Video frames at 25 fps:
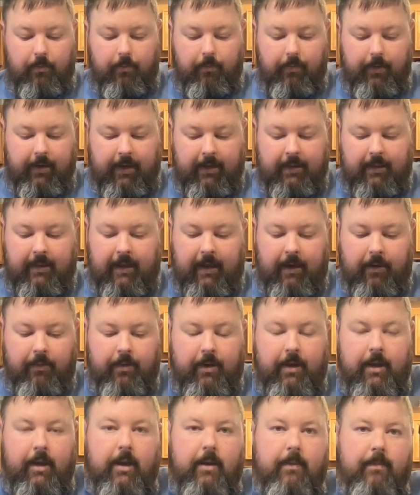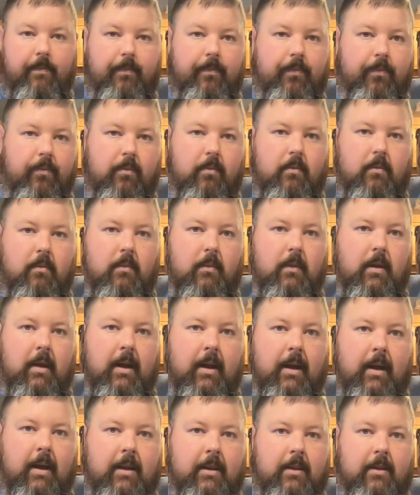We got that ready.
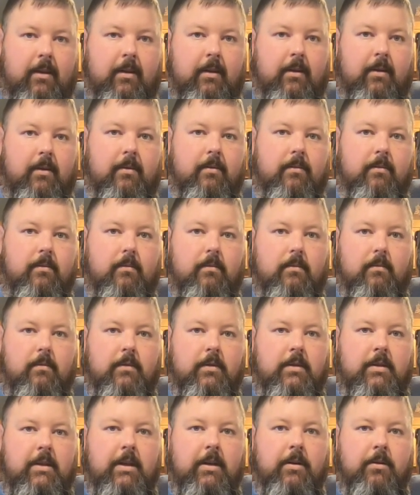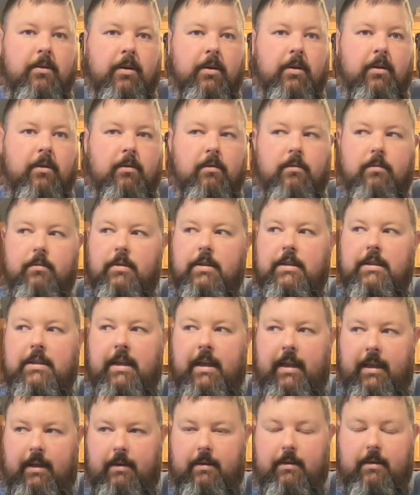I got the Z-Grill
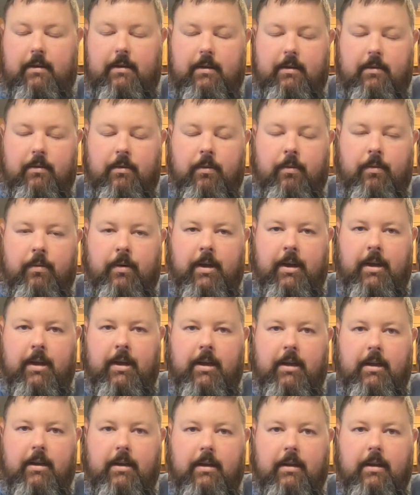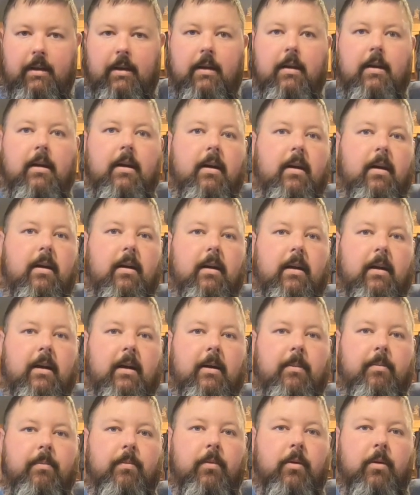set ready.
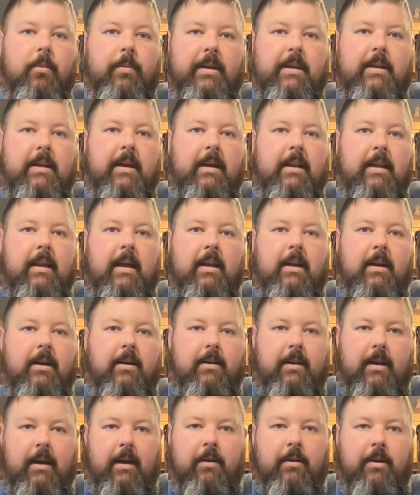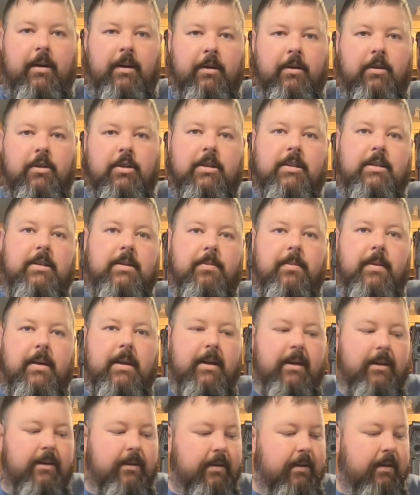I'm going to be taking that out here in just a
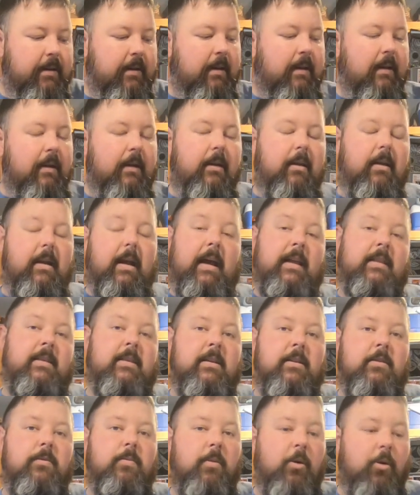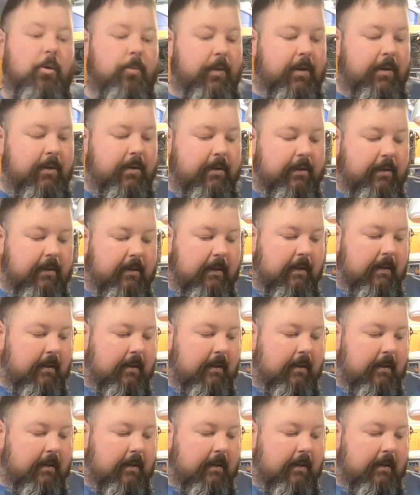minute. At this moment,